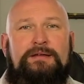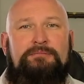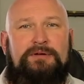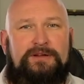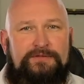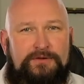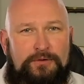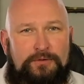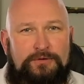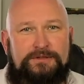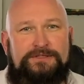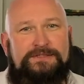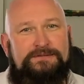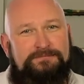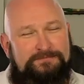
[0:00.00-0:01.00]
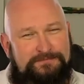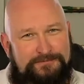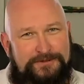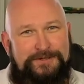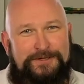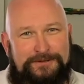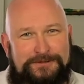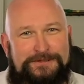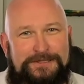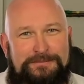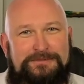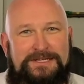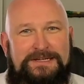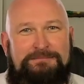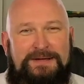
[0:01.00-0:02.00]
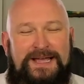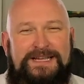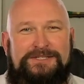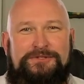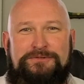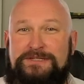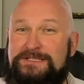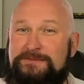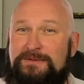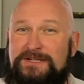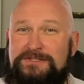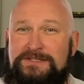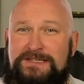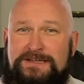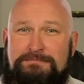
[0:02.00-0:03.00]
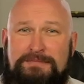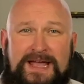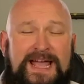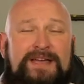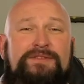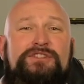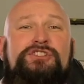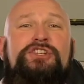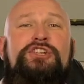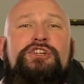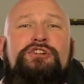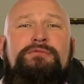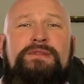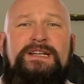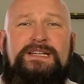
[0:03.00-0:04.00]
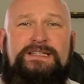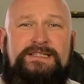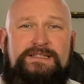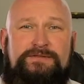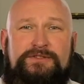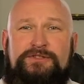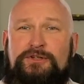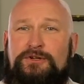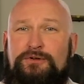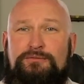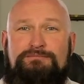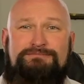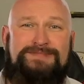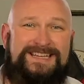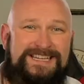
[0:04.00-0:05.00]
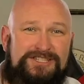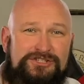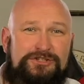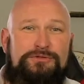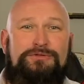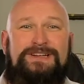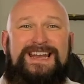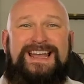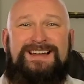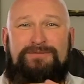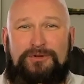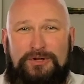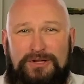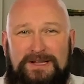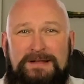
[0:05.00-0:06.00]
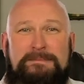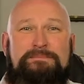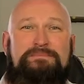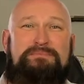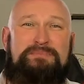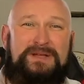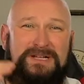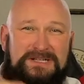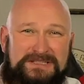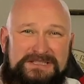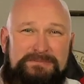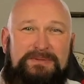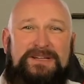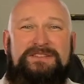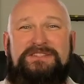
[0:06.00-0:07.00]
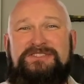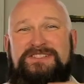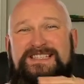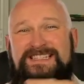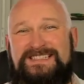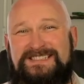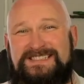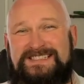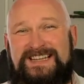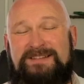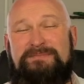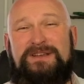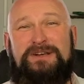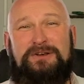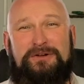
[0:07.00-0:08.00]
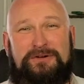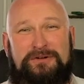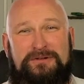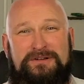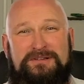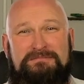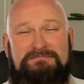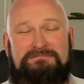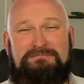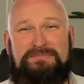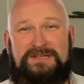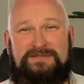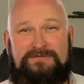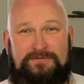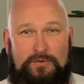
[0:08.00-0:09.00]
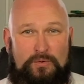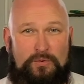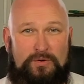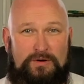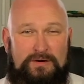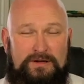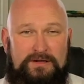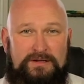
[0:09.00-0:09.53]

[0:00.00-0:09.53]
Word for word: But of course, we know subject mastery, especially in math, is cumulative, so each new level builds upon the skills that have been learned before.